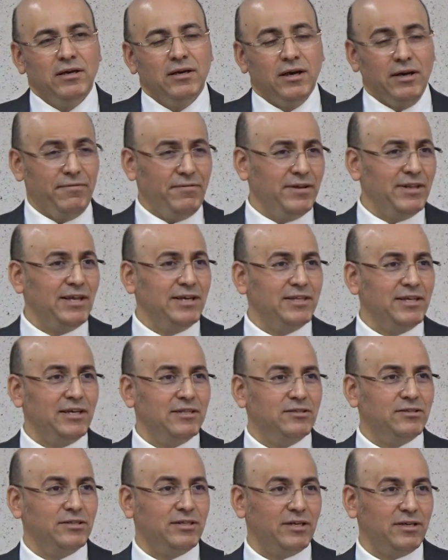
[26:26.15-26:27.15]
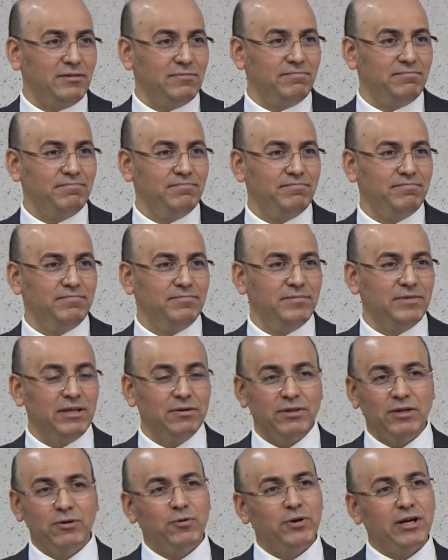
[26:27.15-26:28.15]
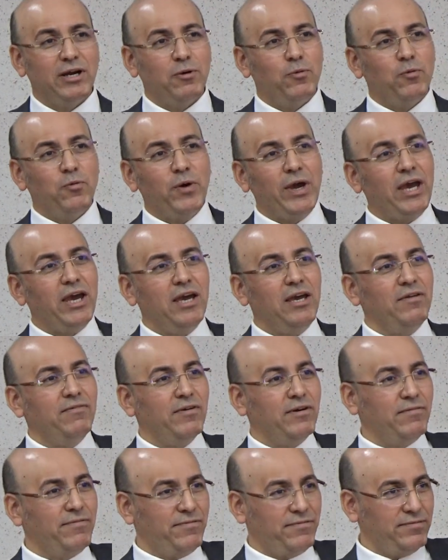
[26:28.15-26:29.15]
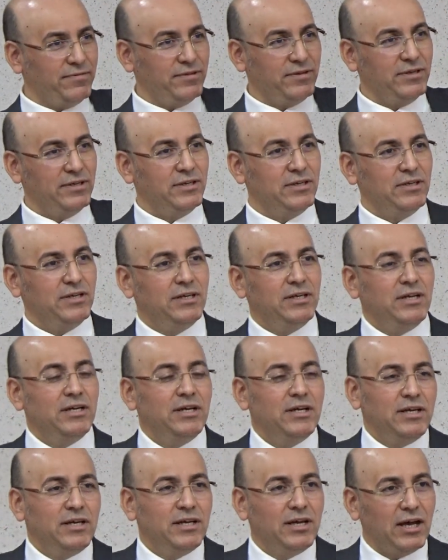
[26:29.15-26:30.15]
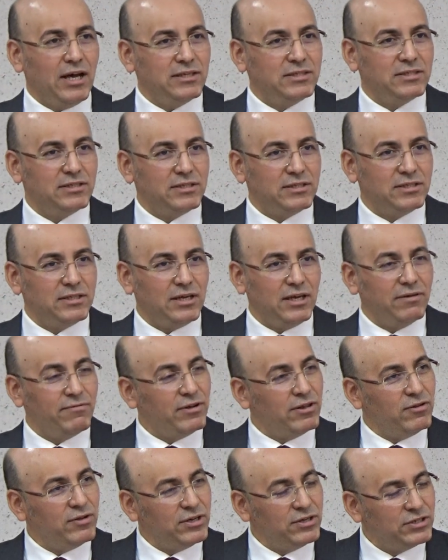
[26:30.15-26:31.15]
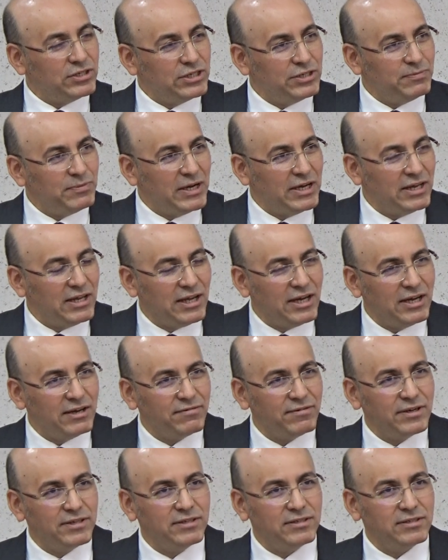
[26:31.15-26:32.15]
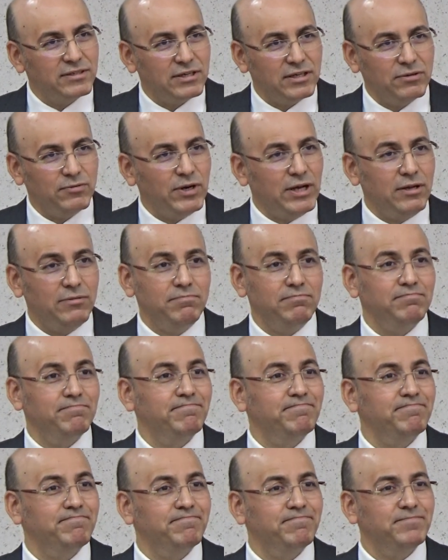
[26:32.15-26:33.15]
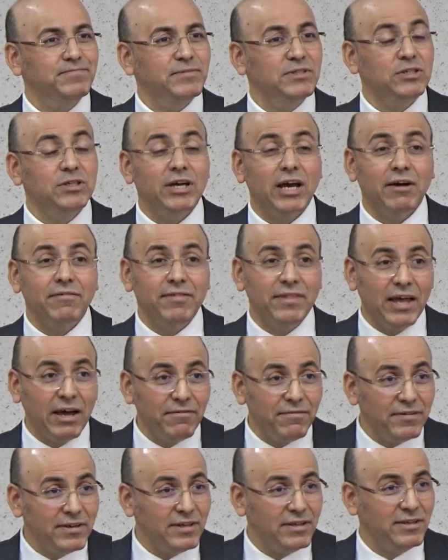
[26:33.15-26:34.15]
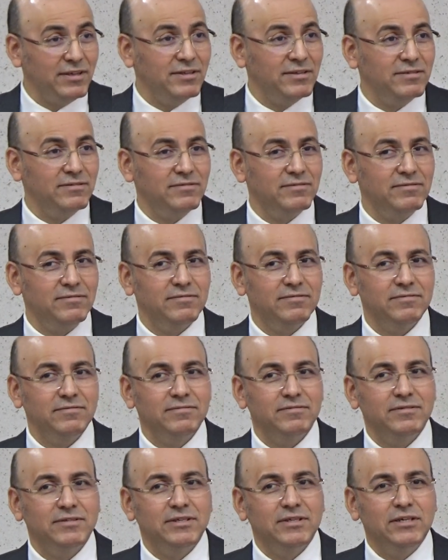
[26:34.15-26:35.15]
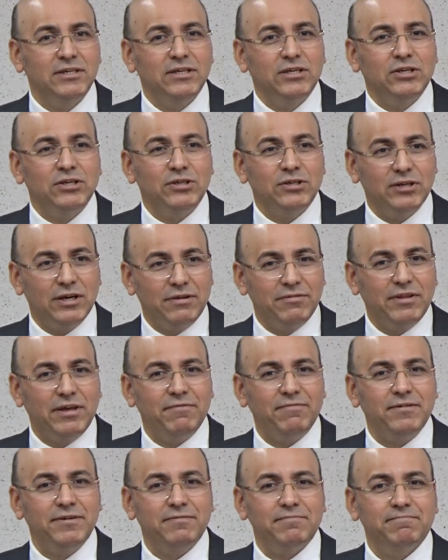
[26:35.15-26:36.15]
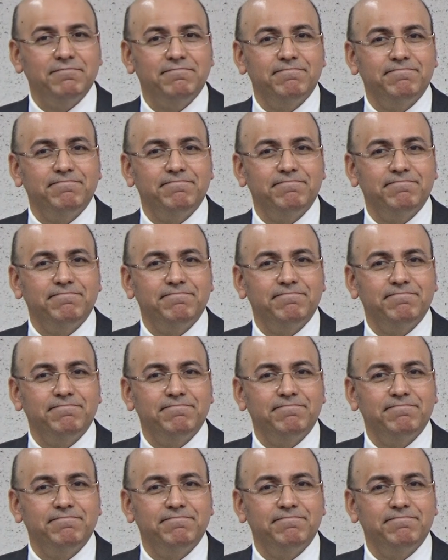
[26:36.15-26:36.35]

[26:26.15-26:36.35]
I feel like that today, that there were a weight of God's evaluation in my life and say, well, you have nothing. You have nothing.